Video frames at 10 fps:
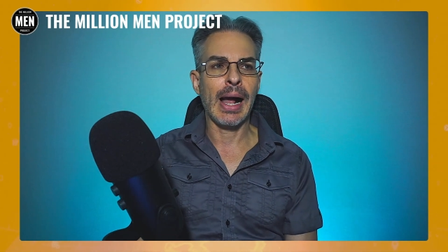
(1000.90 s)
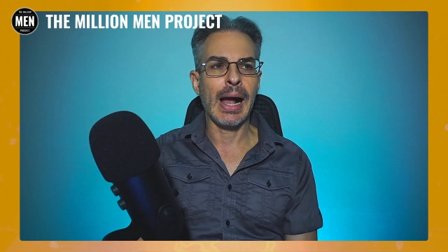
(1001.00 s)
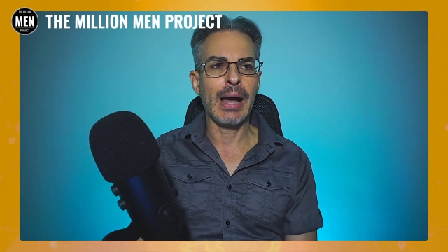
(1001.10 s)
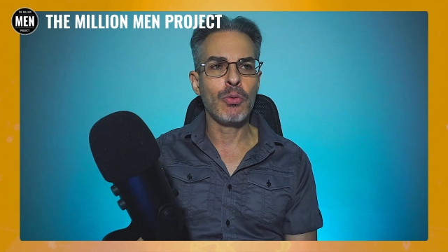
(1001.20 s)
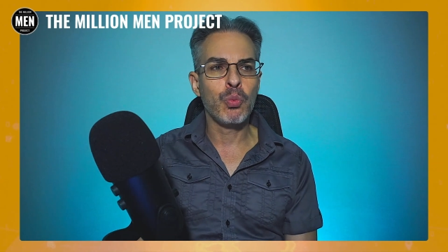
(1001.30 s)

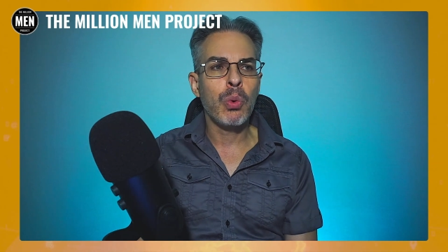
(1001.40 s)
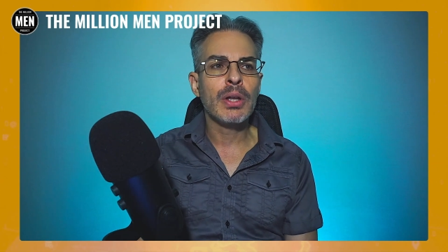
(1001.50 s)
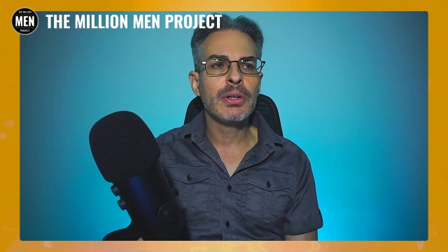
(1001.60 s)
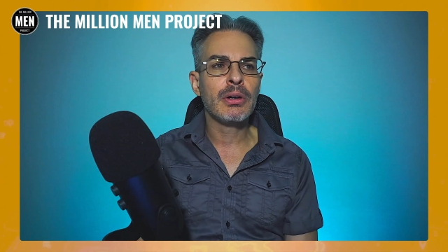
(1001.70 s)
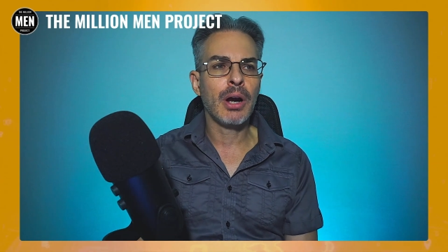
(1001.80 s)
I
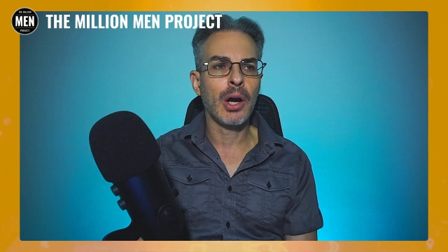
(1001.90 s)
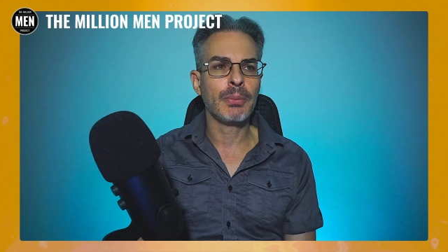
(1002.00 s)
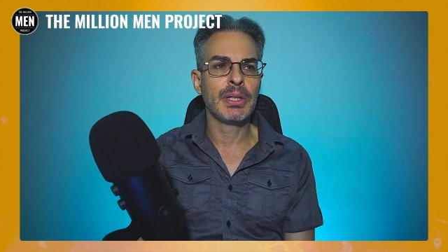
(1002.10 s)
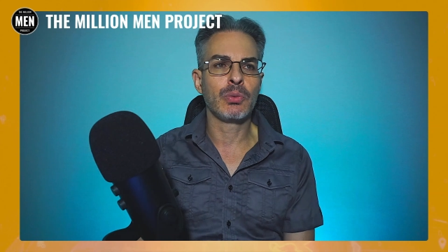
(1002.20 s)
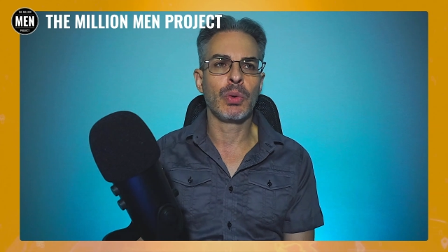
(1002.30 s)
wonder how
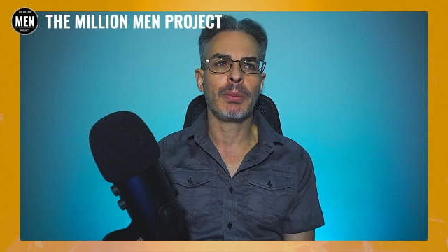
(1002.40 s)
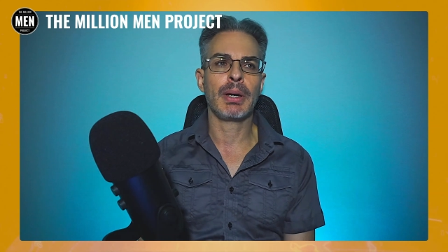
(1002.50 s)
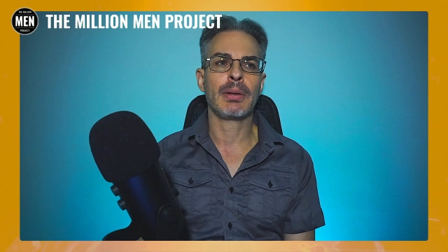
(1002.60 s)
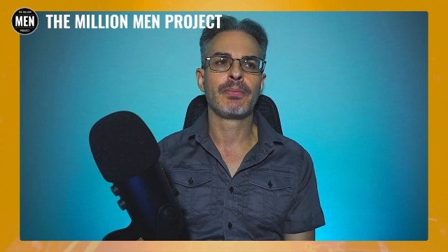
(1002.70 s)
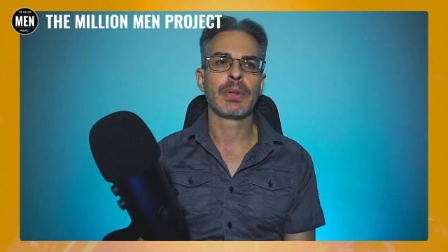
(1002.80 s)
many
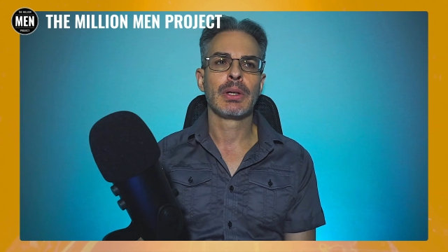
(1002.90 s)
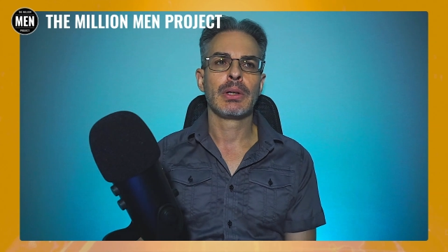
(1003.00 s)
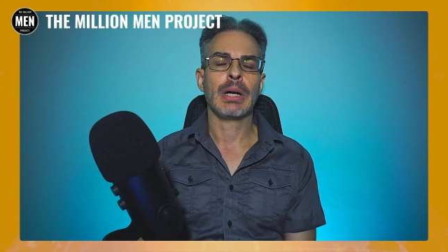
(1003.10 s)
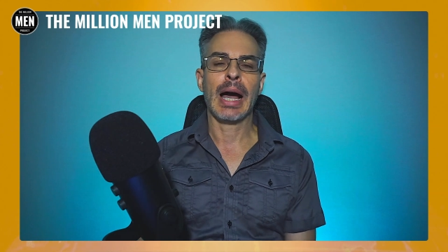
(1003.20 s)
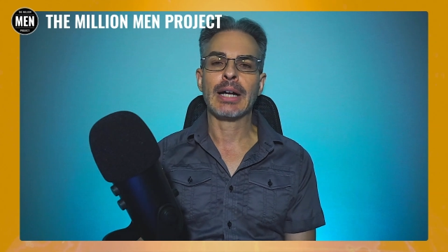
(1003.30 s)
women
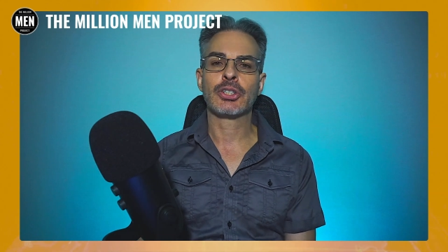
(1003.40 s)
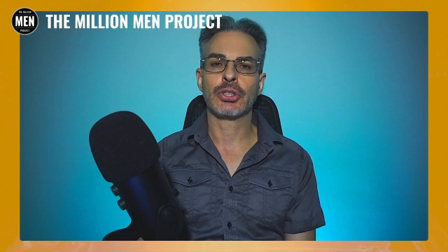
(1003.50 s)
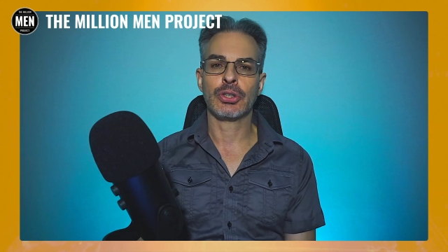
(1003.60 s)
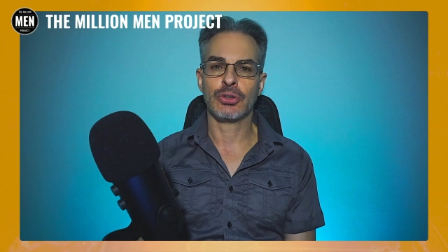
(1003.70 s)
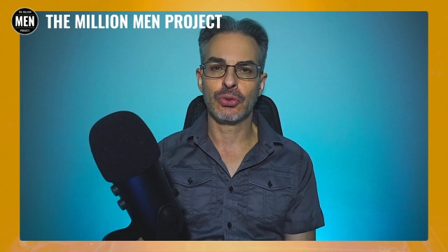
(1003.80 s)

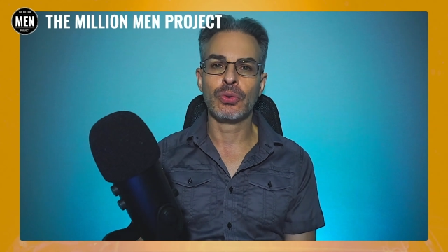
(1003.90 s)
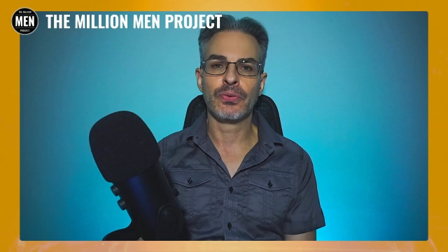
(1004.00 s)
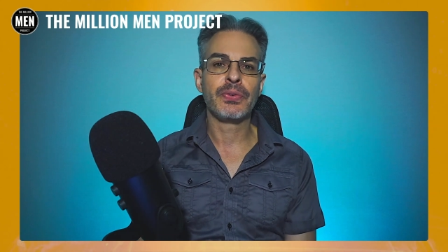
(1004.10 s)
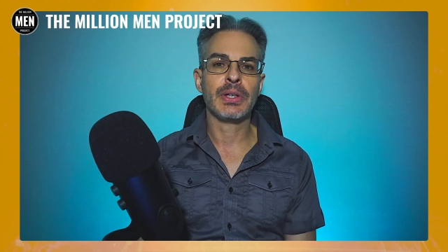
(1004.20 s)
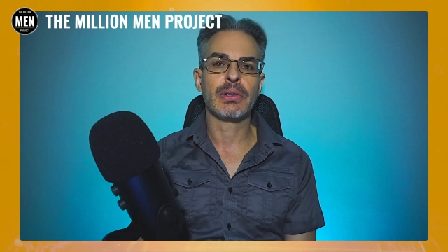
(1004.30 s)
actually do
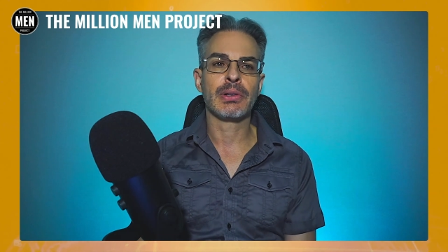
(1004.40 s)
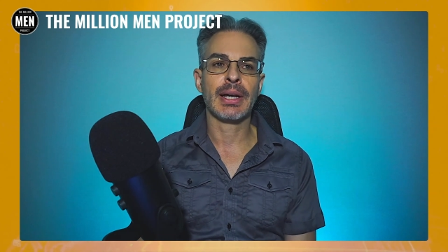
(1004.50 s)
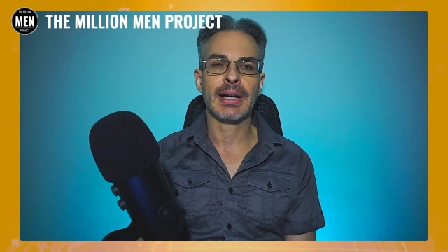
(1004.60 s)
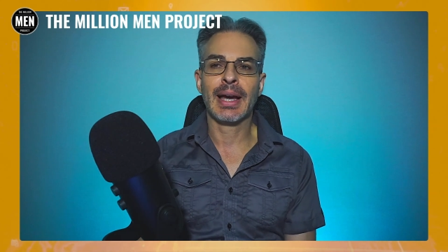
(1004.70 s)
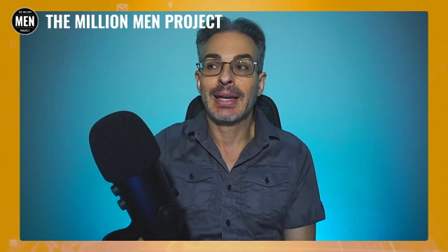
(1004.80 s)
feel
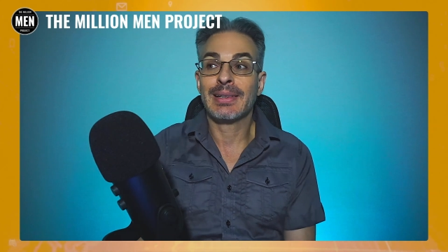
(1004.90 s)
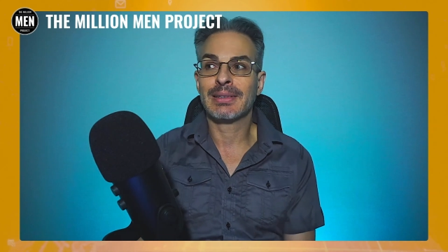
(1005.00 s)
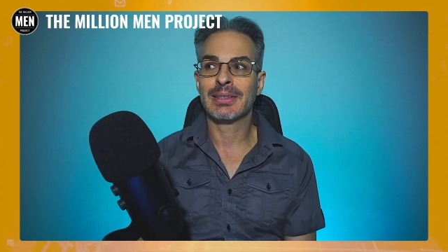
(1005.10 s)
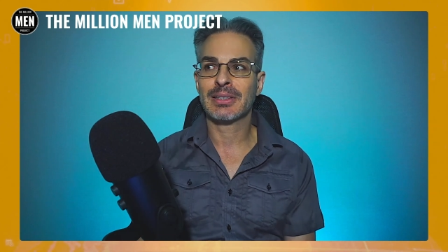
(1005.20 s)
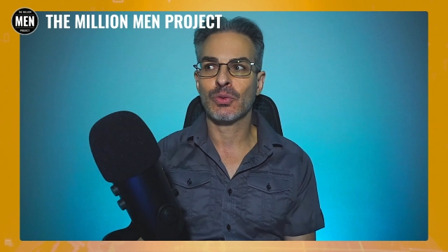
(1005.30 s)
like, hey,
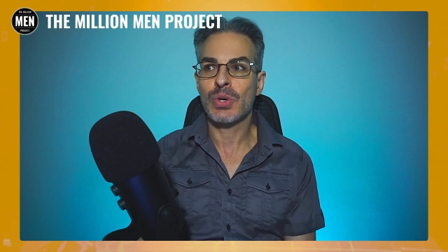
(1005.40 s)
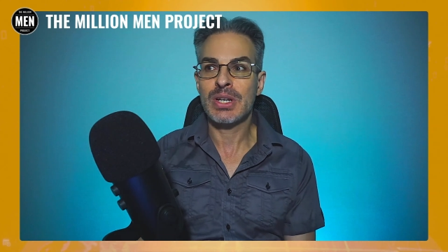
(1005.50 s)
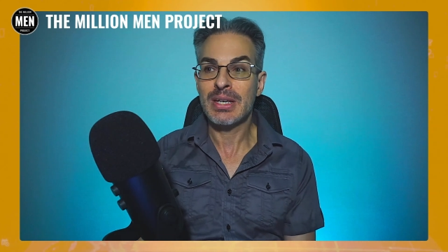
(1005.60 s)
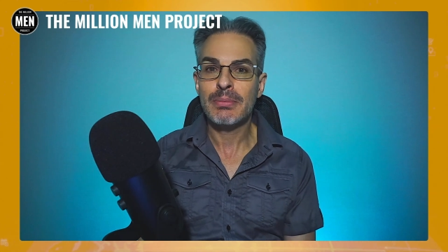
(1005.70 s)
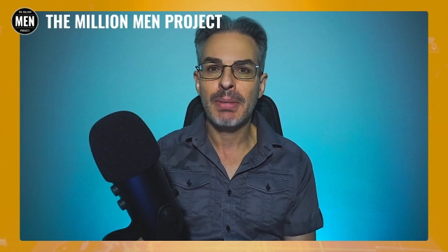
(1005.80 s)
listen, we
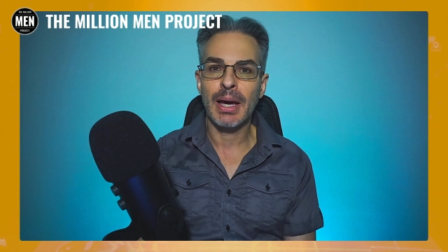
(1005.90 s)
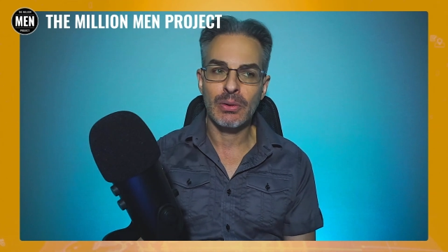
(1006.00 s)
need men.